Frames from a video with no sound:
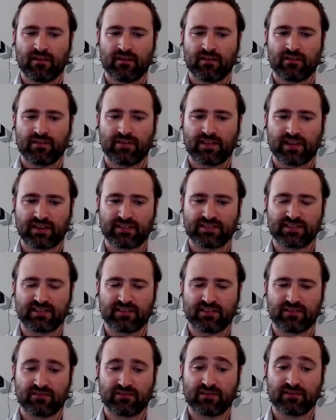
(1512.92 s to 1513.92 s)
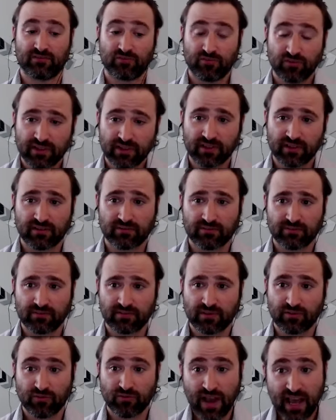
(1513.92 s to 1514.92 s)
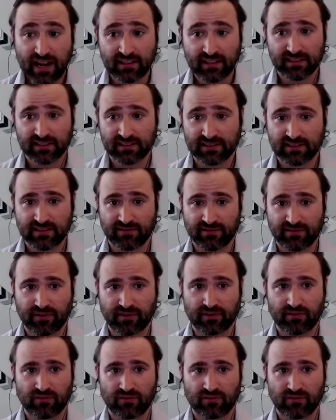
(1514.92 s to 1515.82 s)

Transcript: things in a radically different